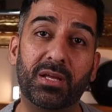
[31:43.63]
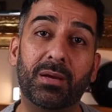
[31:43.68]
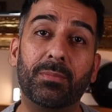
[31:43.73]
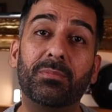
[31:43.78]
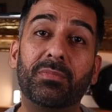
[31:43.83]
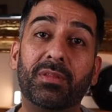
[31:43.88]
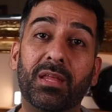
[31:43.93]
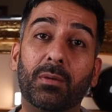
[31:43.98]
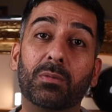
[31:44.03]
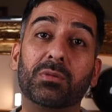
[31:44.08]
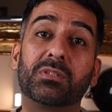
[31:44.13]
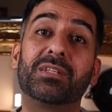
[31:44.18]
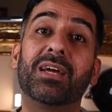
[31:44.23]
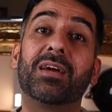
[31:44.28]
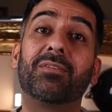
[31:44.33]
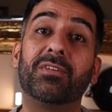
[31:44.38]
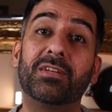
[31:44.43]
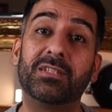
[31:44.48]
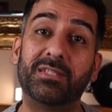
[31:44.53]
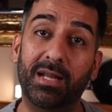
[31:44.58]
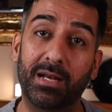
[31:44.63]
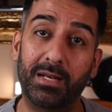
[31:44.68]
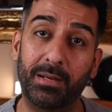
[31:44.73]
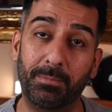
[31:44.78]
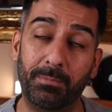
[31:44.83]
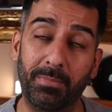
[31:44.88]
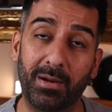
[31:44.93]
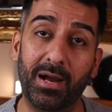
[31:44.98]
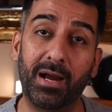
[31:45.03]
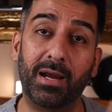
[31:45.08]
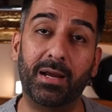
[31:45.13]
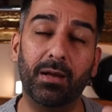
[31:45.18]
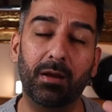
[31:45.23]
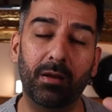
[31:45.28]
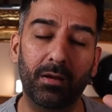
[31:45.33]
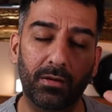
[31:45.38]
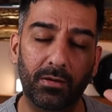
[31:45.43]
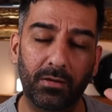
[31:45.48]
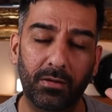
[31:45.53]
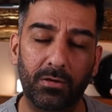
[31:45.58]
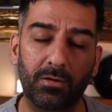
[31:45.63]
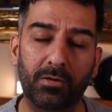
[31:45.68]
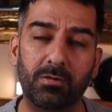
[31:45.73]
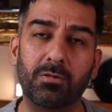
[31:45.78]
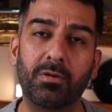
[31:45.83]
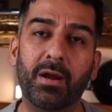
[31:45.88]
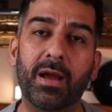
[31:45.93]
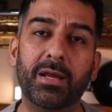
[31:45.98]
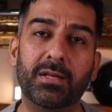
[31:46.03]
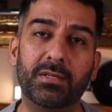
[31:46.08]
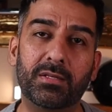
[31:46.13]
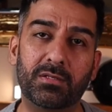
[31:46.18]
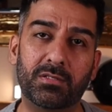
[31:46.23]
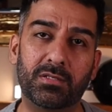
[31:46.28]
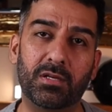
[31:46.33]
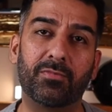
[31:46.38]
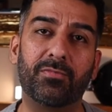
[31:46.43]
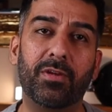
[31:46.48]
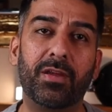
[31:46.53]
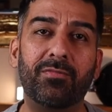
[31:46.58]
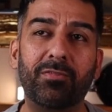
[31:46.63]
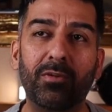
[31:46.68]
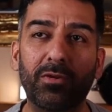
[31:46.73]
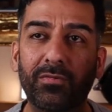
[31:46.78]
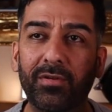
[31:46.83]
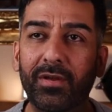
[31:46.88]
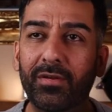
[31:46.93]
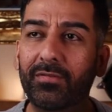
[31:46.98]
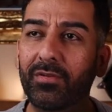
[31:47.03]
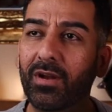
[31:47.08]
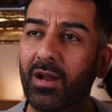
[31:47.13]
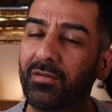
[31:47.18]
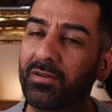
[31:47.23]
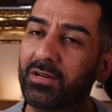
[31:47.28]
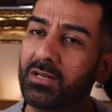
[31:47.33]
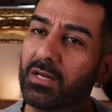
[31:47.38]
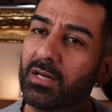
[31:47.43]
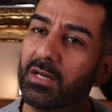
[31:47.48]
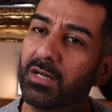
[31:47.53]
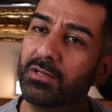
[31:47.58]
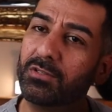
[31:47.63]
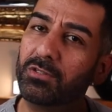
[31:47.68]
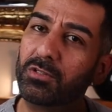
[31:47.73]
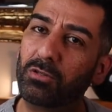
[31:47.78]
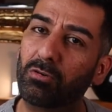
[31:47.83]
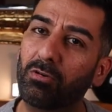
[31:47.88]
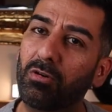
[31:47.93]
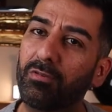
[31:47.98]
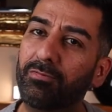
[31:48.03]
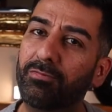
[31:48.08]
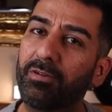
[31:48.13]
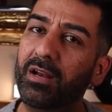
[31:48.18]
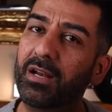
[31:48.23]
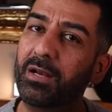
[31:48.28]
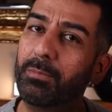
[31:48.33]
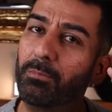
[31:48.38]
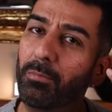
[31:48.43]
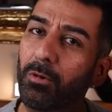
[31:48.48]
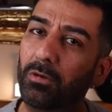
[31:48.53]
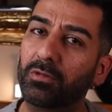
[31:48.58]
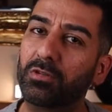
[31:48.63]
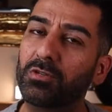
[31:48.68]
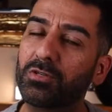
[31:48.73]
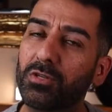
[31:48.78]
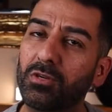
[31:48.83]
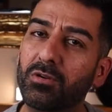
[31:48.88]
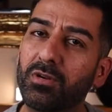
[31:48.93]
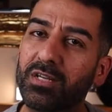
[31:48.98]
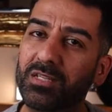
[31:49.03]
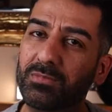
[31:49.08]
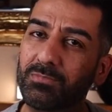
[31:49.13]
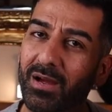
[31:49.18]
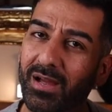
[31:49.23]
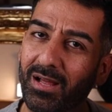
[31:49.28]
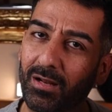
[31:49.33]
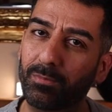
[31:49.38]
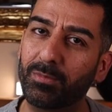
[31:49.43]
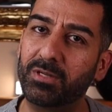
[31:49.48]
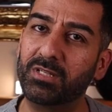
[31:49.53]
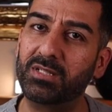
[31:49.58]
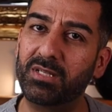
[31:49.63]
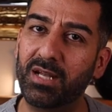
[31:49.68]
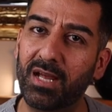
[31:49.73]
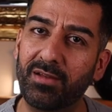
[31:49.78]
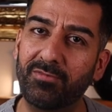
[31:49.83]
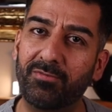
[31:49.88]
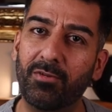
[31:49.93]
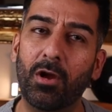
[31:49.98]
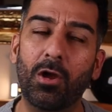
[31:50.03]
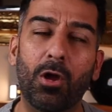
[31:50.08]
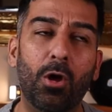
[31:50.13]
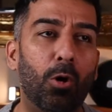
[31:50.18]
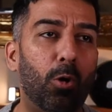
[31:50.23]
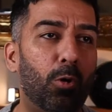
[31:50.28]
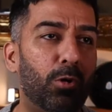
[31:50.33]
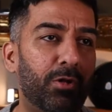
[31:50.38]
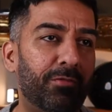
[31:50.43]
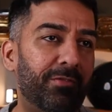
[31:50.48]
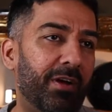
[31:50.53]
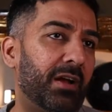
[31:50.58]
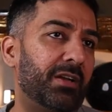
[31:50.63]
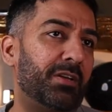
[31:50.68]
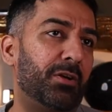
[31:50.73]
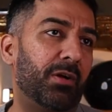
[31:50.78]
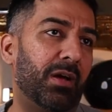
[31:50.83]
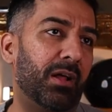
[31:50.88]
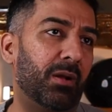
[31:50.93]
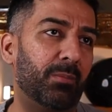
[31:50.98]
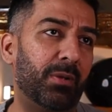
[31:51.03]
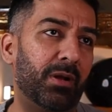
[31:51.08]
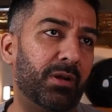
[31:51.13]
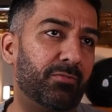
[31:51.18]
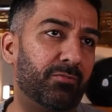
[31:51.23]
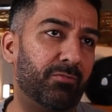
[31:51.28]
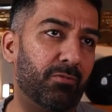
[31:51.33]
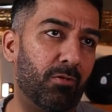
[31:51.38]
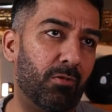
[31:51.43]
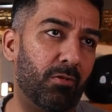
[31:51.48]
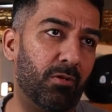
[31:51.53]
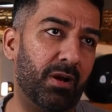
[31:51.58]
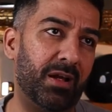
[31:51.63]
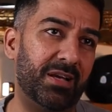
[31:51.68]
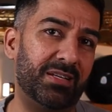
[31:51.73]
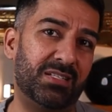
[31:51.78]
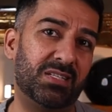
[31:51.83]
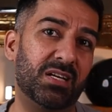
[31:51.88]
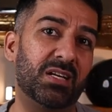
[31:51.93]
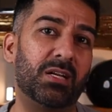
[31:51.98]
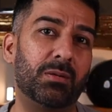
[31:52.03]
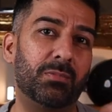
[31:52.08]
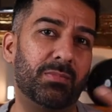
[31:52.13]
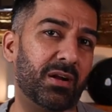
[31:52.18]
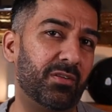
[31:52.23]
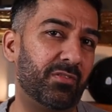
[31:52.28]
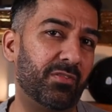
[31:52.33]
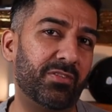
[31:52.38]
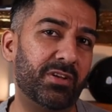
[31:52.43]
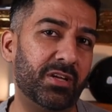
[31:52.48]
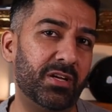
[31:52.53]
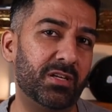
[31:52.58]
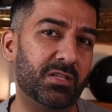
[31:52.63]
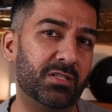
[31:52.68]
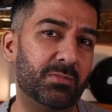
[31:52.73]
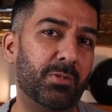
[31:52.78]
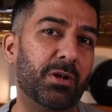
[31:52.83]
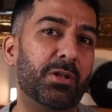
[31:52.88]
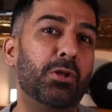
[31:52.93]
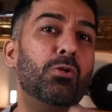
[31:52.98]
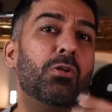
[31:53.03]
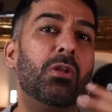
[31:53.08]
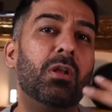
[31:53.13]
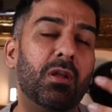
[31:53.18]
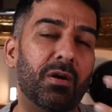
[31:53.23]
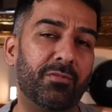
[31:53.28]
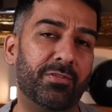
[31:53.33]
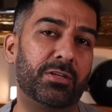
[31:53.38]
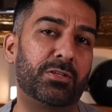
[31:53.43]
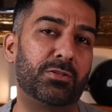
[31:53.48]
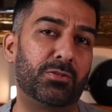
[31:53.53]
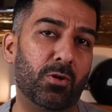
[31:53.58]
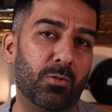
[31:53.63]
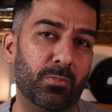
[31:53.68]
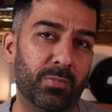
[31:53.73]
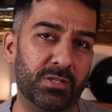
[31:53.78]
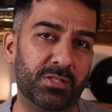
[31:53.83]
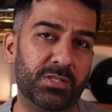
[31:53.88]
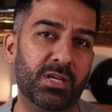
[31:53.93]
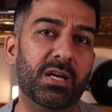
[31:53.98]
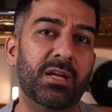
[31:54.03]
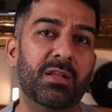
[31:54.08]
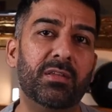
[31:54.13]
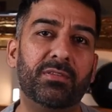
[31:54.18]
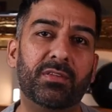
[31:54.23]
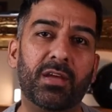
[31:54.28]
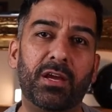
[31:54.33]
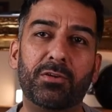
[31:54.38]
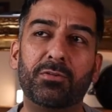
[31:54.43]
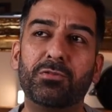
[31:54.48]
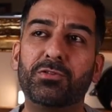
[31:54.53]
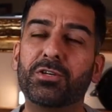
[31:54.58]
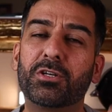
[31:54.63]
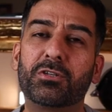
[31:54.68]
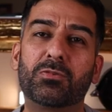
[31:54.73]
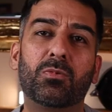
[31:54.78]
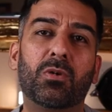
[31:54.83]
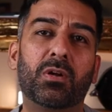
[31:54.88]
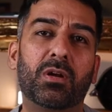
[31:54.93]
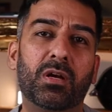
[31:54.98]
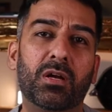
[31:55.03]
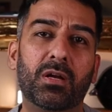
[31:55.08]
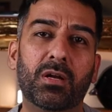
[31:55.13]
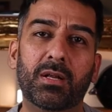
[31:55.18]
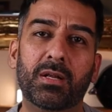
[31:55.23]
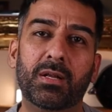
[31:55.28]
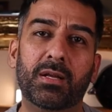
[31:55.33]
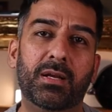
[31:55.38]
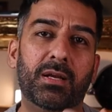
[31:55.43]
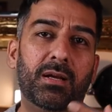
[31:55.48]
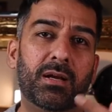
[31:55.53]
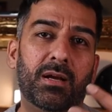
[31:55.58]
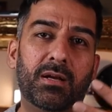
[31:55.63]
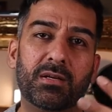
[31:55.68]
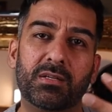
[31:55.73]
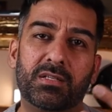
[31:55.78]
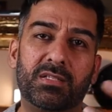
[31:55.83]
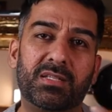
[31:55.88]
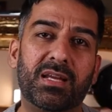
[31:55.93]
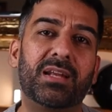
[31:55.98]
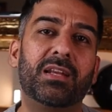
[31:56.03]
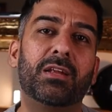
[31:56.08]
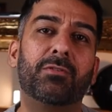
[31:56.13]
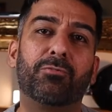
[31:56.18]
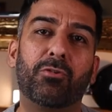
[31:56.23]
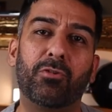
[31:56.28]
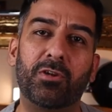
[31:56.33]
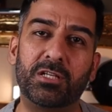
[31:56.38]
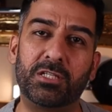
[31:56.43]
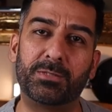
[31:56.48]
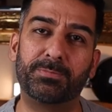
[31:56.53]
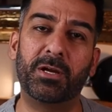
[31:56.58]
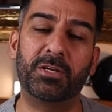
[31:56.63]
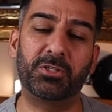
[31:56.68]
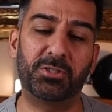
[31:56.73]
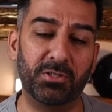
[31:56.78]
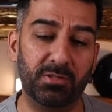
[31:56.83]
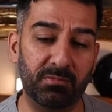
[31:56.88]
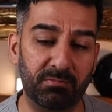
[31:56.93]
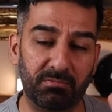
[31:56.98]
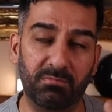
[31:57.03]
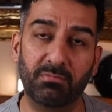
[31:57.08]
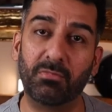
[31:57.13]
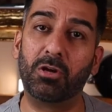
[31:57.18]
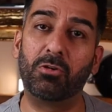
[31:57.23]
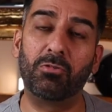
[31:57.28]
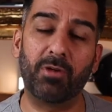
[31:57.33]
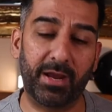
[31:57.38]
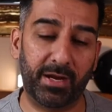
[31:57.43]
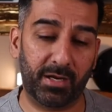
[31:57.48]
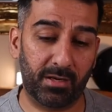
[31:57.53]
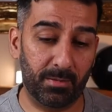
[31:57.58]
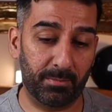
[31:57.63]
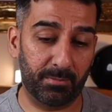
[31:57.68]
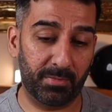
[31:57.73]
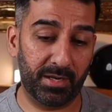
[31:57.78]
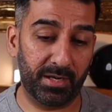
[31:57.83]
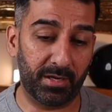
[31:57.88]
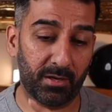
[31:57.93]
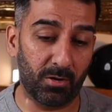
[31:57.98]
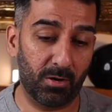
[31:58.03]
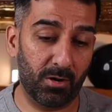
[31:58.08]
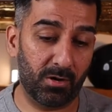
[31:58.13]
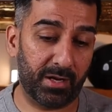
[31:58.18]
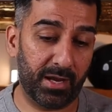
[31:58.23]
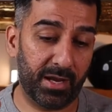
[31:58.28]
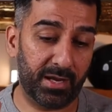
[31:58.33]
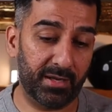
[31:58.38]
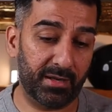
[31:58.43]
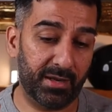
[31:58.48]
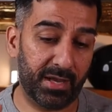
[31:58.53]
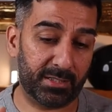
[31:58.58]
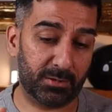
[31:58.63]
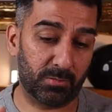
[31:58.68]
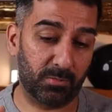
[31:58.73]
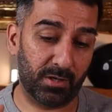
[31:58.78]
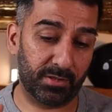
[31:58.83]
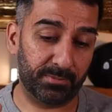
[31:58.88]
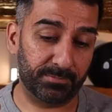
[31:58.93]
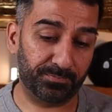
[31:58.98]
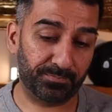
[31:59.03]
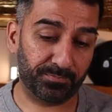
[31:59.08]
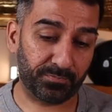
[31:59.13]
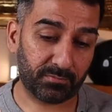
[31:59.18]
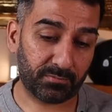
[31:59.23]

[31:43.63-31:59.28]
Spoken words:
to them, they'll safely send it back. Great stuff. If you even have a scruff and it bothers you, is my helmet safe? Or you've had your helmet for a certain amount of years, but you love it so much that you just want to send it for inspection. Great company. Okay, next one.